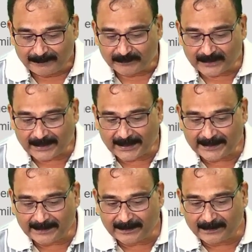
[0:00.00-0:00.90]

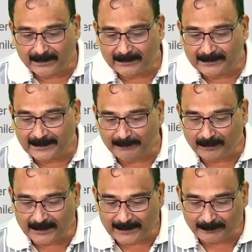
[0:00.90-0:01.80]
and they
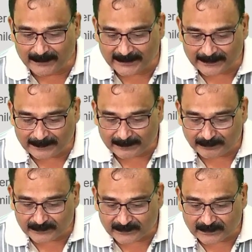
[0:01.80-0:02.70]
believe in
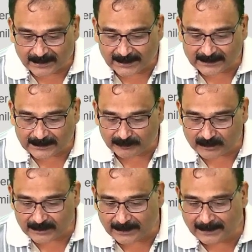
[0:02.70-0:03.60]

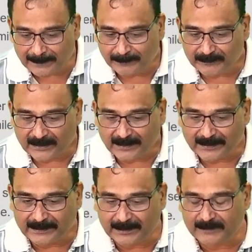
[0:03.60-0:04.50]
exceptional
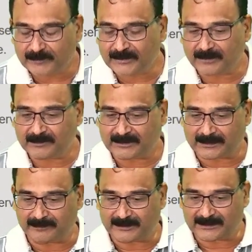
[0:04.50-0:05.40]
delivery of the
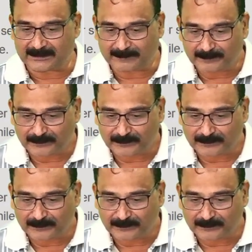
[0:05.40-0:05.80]
services.